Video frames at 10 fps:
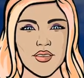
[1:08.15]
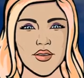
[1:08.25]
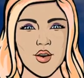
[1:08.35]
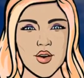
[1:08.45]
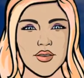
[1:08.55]

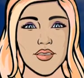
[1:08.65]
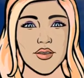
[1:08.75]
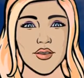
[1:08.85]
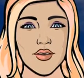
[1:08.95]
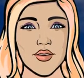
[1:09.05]
controls
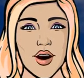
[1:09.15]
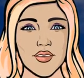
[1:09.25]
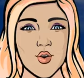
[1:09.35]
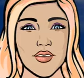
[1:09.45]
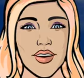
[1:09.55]
for London
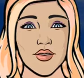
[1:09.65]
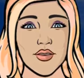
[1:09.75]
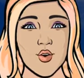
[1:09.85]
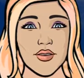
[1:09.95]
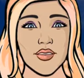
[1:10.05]
whose
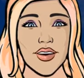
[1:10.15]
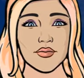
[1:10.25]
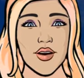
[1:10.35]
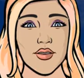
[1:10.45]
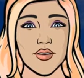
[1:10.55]
influence
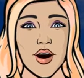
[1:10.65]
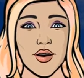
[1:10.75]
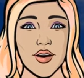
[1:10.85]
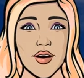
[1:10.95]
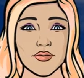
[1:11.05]
remains
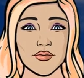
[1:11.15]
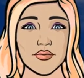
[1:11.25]
today.